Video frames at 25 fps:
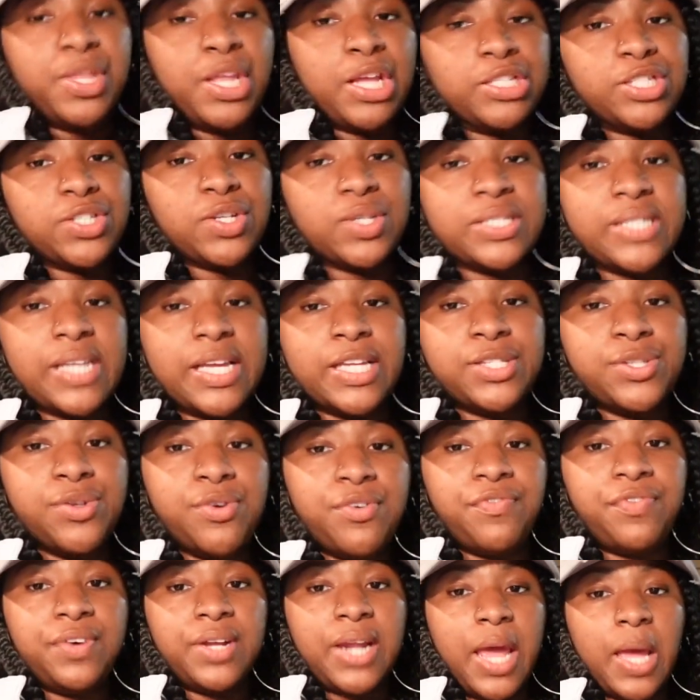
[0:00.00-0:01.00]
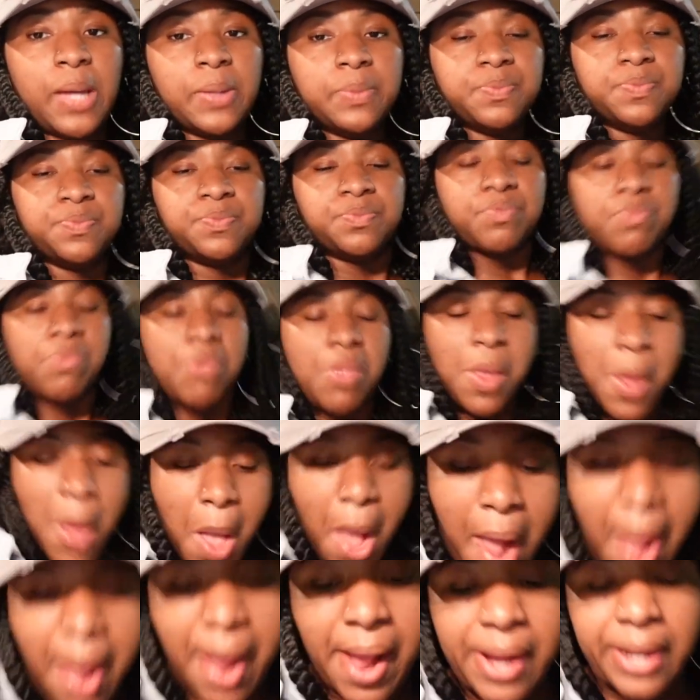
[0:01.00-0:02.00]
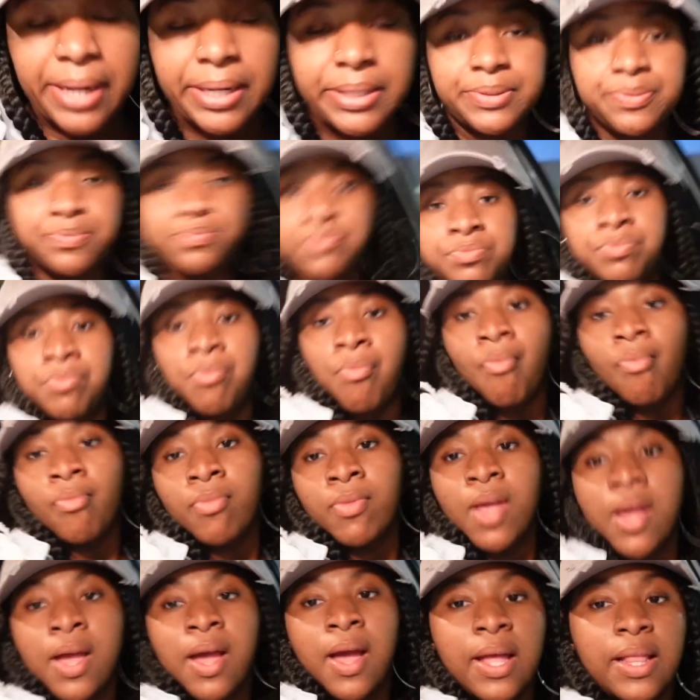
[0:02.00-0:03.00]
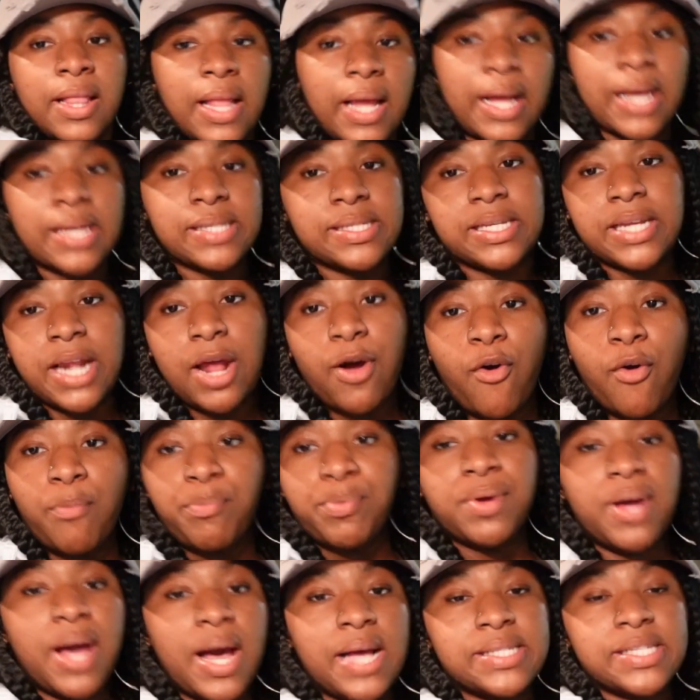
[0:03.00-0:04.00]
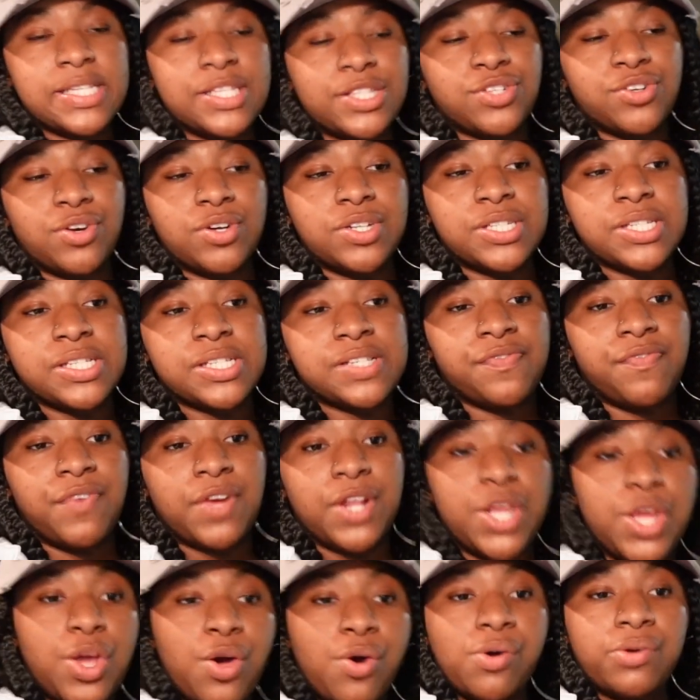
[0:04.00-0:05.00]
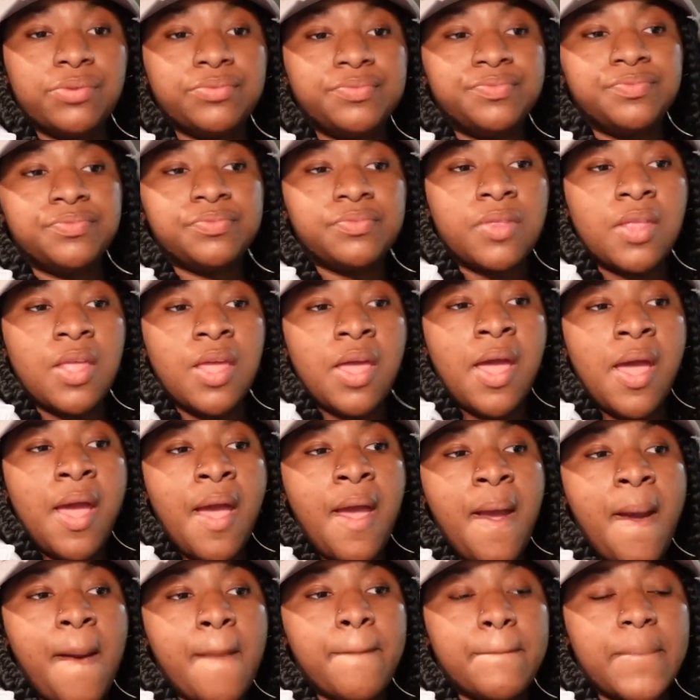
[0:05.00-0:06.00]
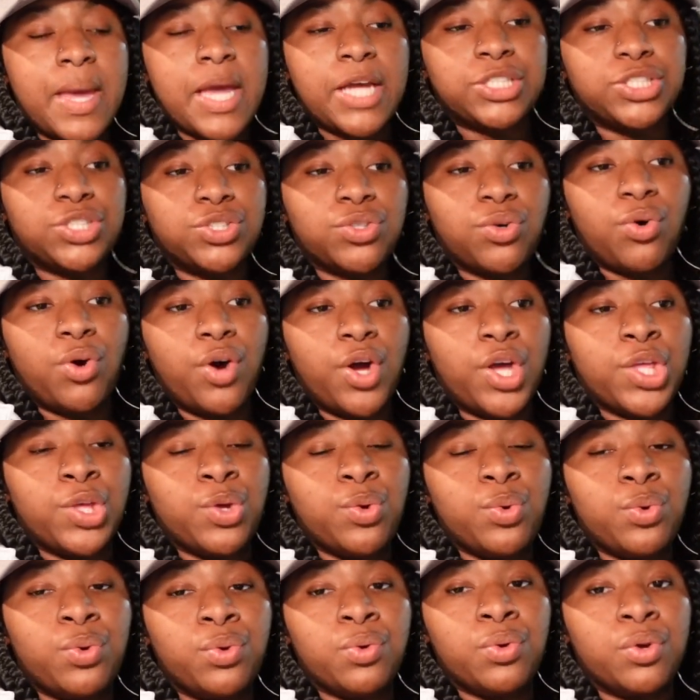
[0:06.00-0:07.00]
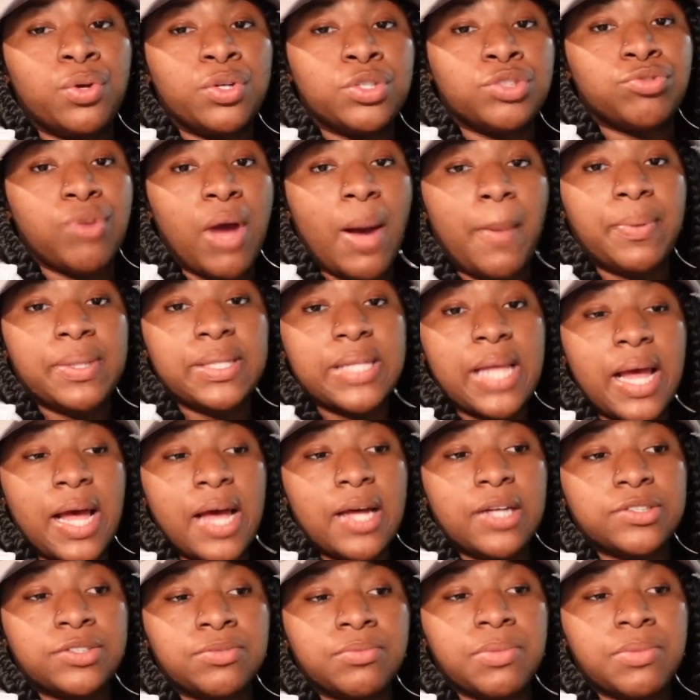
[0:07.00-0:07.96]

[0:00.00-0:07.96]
So stay tuned for that. And like I said, I hope you guys enjoyed this video. Make sure you drop it out.